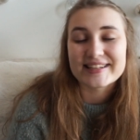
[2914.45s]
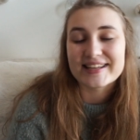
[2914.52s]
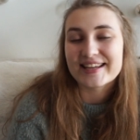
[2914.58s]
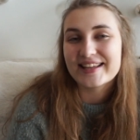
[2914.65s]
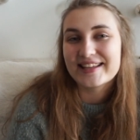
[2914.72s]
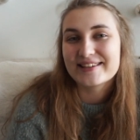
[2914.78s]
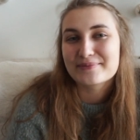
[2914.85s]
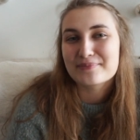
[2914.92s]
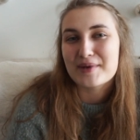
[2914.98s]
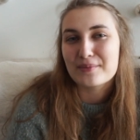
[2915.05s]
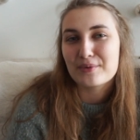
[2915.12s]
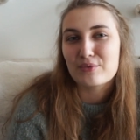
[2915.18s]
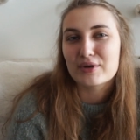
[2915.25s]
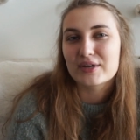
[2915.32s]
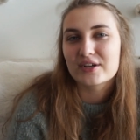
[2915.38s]
and maybe
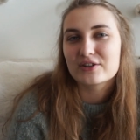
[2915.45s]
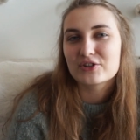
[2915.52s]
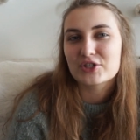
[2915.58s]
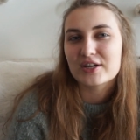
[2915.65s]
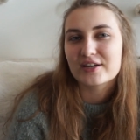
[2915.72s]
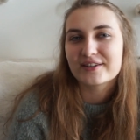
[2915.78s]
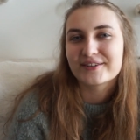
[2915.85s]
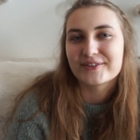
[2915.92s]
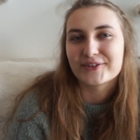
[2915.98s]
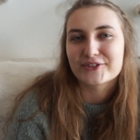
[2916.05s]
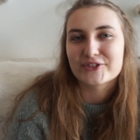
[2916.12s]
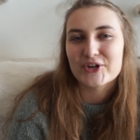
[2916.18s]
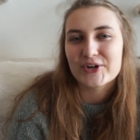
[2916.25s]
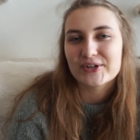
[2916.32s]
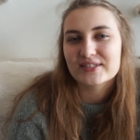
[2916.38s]
we can share or
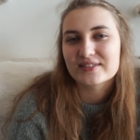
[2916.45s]
talk